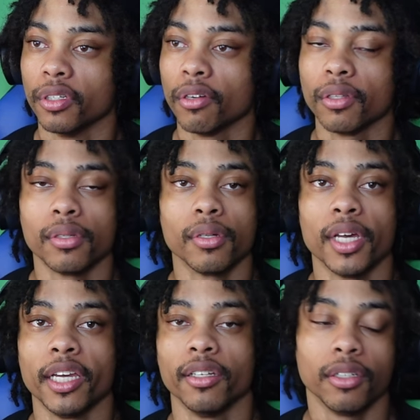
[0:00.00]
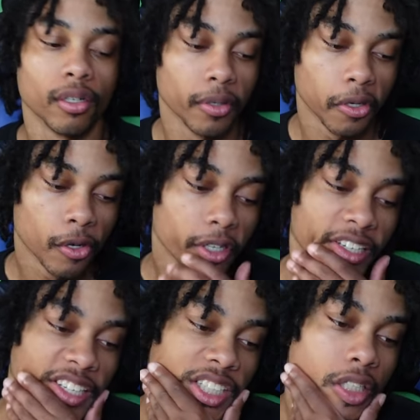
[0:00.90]
You know what those look like? You know, in Corey
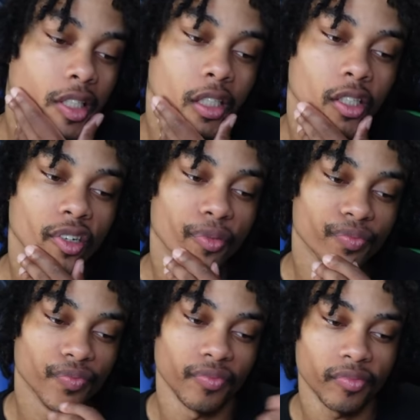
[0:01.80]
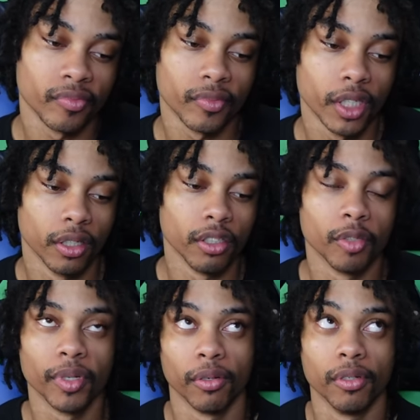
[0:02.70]
Kitchen, um used
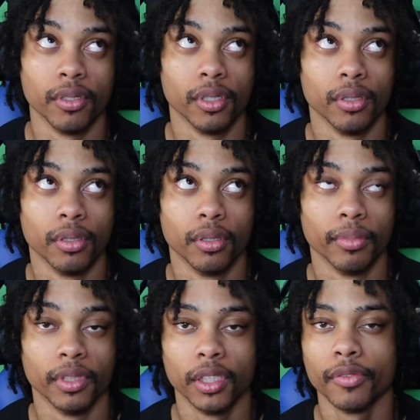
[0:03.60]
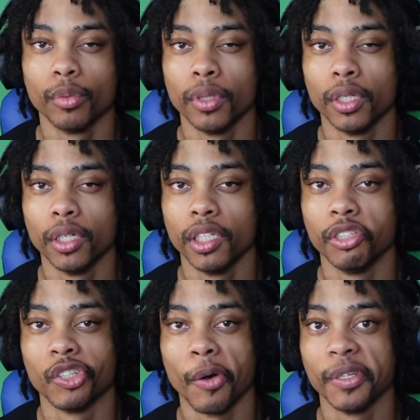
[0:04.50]
to play. What was it? Um, The Evil Within. He
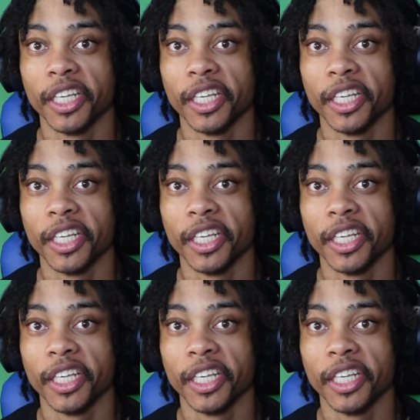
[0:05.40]
used to always